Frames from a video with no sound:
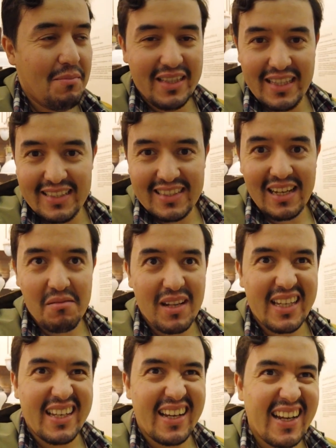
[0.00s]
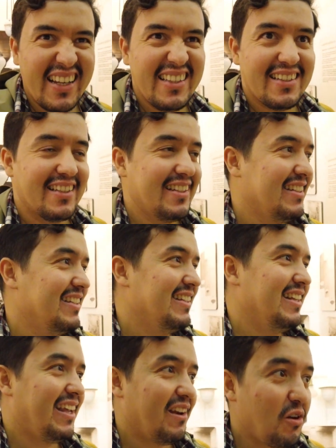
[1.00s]
at that time, like light,
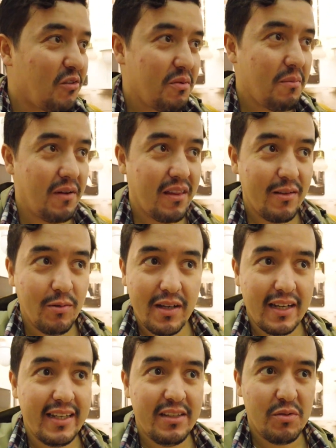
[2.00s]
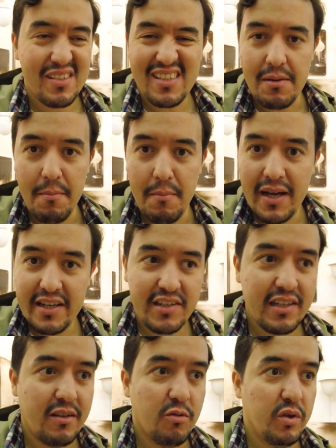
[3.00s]
like a lot of people thought light was some
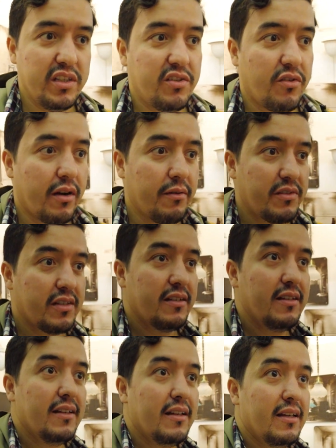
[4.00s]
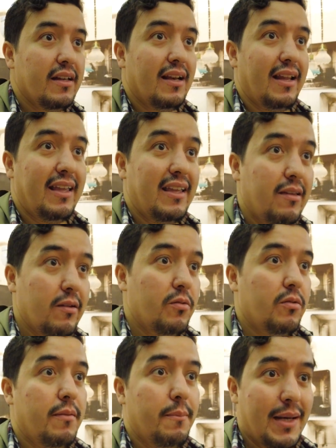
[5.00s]
magic witchcraft. Like,
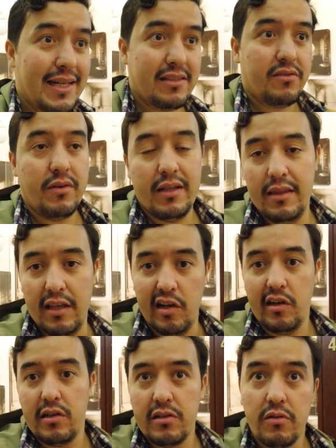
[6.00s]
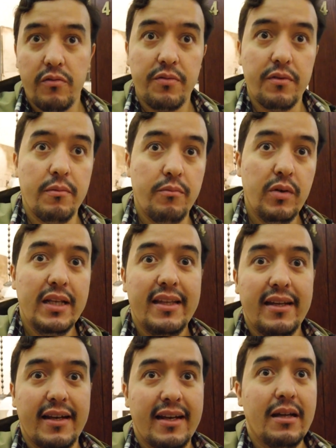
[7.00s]
mastering the art of
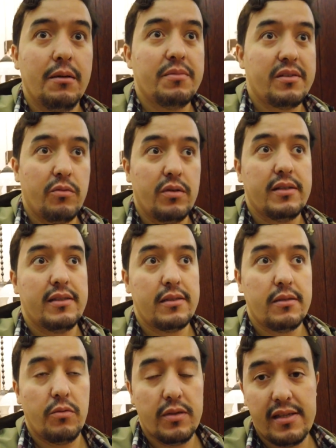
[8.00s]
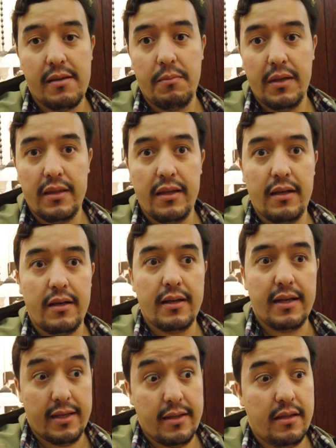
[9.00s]
building lamps was a big deal,
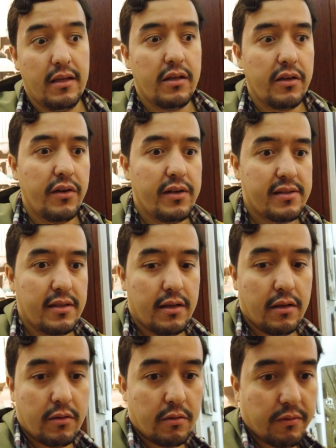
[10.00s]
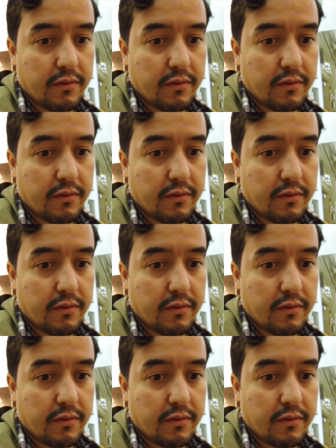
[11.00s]
and the Hungarians did a lot of